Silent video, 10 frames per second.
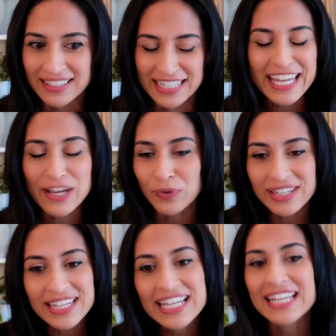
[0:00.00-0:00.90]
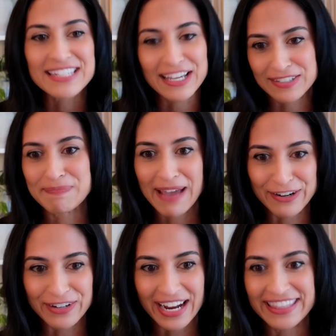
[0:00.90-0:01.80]
And really, it doesn't matter
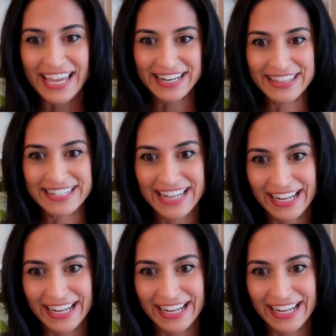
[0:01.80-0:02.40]
at the end of the day.